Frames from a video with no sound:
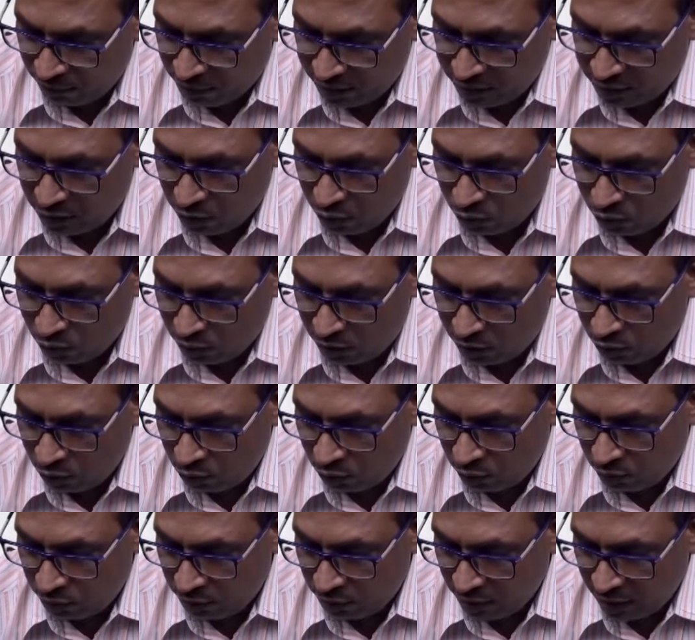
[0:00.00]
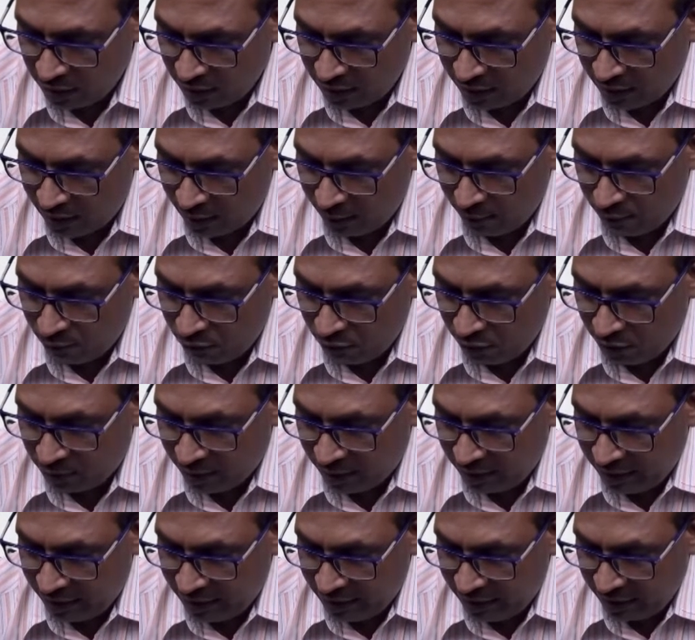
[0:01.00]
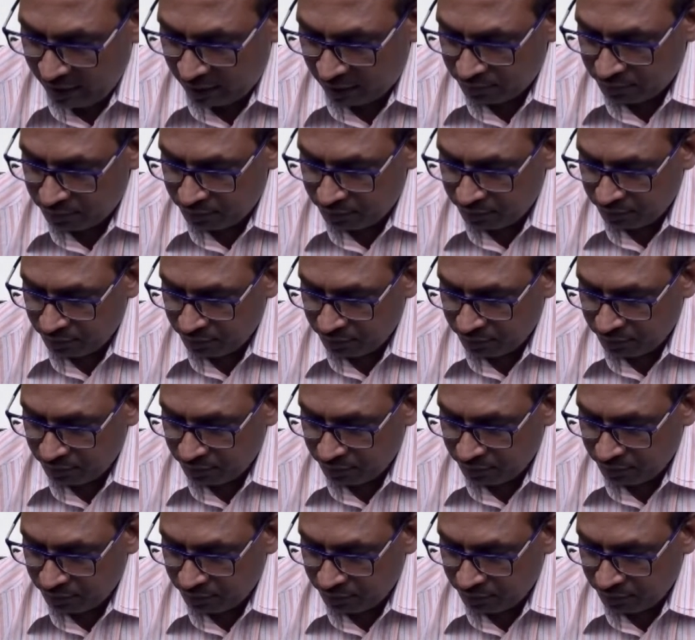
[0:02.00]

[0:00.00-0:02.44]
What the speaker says: is equal to mv by t.